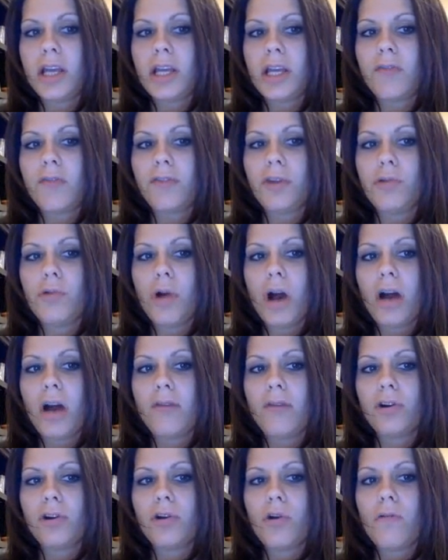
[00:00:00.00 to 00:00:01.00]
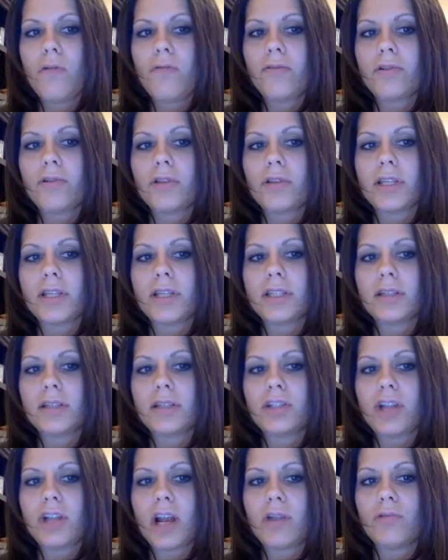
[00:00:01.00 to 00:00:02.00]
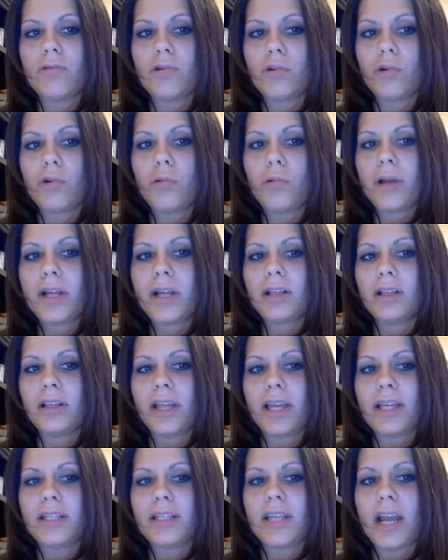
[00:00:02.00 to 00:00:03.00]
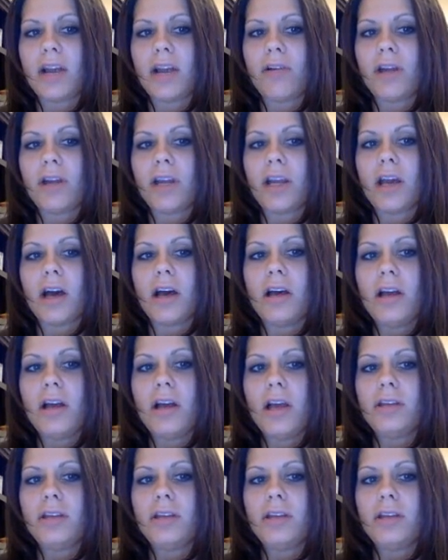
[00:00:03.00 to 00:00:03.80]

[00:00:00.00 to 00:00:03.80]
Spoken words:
if you hover over this general quick links area,